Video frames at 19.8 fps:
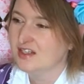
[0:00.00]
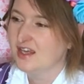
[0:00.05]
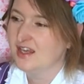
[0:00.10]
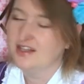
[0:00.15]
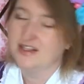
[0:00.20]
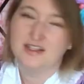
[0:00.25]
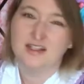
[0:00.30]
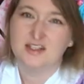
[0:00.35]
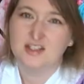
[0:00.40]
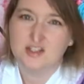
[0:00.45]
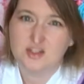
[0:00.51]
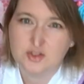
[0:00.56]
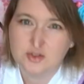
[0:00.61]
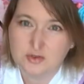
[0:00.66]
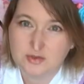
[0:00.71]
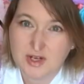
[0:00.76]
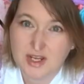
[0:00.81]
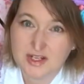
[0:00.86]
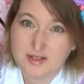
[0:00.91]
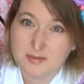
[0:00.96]
and then it's
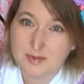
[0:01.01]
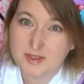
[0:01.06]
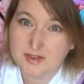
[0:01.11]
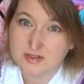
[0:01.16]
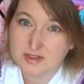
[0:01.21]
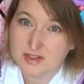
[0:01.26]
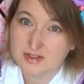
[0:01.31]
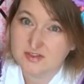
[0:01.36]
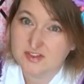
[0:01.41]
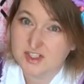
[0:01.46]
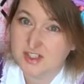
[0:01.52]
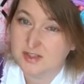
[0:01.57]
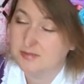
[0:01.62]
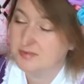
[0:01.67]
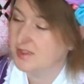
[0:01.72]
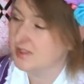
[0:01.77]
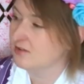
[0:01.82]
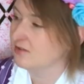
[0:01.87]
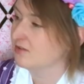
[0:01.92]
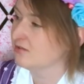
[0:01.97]
too late because they've
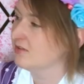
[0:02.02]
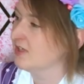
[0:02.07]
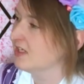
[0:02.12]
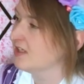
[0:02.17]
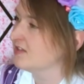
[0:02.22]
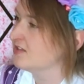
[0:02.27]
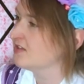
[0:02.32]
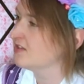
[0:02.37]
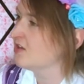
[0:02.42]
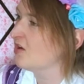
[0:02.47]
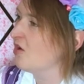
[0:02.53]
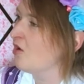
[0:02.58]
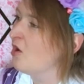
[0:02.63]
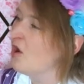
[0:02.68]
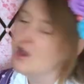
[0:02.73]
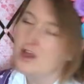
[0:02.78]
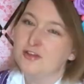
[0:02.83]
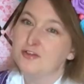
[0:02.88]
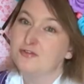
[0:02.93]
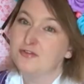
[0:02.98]
shipped it already. So
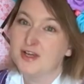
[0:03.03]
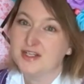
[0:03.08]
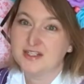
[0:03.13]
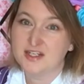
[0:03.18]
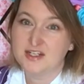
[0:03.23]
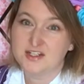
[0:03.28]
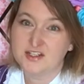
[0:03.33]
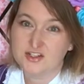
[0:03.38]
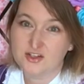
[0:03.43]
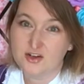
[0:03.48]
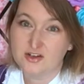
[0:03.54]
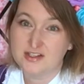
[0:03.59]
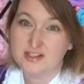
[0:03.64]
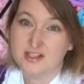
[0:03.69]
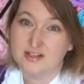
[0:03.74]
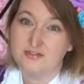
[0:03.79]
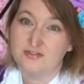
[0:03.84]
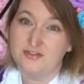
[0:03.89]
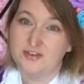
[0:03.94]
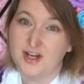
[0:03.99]
the fact that this girl is
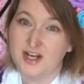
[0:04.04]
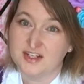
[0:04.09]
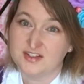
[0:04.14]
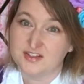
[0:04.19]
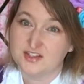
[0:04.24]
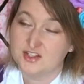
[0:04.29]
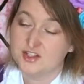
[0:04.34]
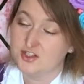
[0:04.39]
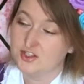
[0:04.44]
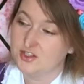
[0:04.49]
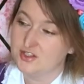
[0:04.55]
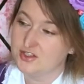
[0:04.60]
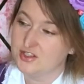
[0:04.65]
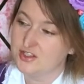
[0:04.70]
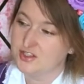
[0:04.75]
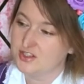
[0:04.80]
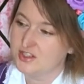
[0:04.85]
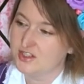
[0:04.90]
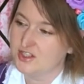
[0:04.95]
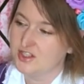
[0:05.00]
in France,
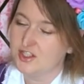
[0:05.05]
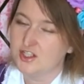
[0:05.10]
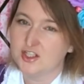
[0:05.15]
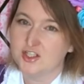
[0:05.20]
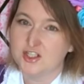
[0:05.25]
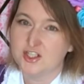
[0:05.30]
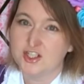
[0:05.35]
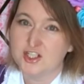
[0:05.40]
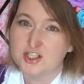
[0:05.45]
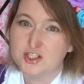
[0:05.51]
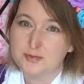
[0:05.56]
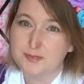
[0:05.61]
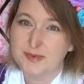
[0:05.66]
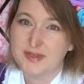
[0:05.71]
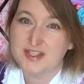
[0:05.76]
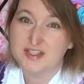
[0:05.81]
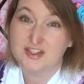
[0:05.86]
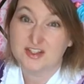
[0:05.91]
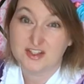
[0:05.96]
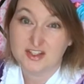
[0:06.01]
she, she
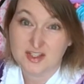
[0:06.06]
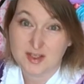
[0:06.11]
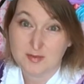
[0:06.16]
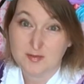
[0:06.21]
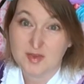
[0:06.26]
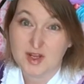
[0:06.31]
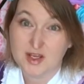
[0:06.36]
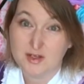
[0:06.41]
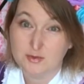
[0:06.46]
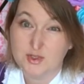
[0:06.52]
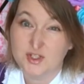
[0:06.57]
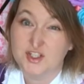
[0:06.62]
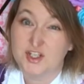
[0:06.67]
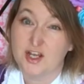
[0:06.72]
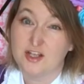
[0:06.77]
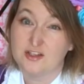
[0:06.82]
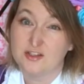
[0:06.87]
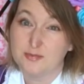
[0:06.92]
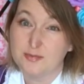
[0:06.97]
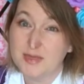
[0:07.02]
speaks the same language
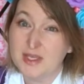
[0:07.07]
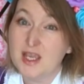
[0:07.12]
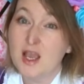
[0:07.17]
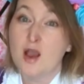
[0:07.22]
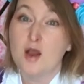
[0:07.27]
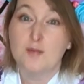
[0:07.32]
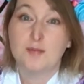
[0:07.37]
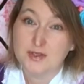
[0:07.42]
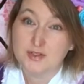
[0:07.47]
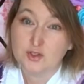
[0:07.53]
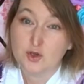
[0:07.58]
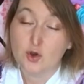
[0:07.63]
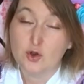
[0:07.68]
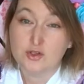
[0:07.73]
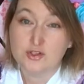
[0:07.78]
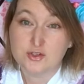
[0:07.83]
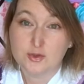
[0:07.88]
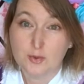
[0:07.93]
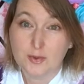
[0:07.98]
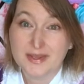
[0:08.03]
as me, but
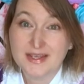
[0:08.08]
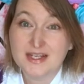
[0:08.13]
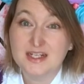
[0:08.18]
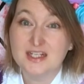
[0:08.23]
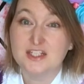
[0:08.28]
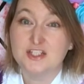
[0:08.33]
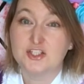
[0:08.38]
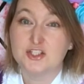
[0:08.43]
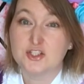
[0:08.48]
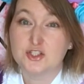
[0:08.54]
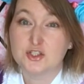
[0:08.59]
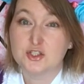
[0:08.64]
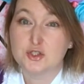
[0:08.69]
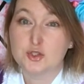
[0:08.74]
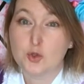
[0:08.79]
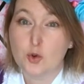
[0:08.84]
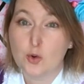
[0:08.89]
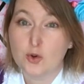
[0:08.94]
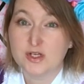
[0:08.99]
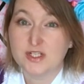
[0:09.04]
also English,
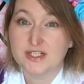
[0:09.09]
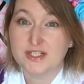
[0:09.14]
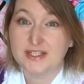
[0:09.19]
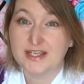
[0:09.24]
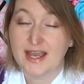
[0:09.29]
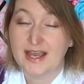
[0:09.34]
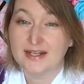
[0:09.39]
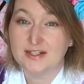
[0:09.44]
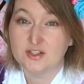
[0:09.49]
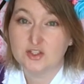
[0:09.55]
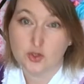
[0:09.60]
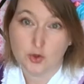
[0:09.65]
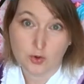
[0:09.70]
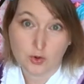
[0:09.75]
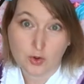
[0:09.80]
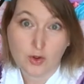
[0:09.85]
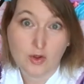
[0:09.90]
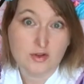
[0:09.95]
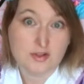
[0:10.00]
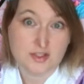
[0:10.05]
so she can
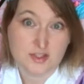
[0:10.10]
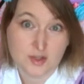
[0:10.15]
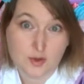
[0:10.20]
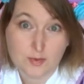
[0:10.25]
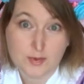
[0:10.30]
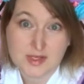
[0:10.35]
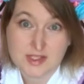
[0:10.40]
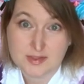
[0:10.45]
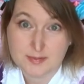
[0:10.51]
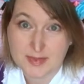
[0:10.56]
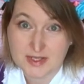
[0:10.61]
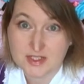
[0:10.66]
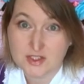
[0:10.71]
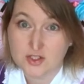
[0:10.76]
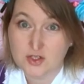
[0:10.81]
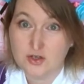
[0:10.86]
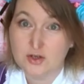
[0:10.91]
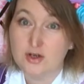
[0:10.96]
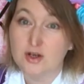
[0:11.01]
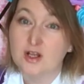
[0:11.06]
talk also with
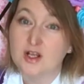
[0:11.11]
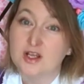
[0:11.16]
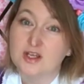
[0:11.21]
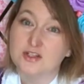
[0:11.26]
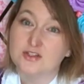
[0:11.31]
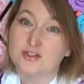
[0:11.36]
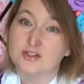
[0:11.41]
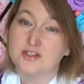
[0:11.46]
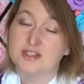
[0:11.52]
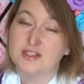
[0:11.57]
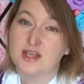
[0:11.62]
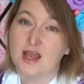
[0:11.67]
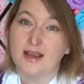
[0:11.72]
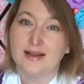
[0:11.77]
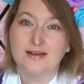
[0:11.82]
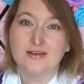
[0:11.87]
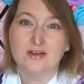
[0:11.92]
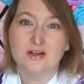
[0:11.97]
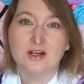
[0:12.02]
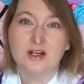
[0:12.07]
Meta, the
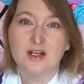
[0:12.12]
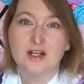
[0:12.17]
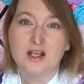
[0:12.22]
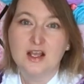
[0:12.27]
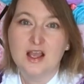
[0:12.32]
designer,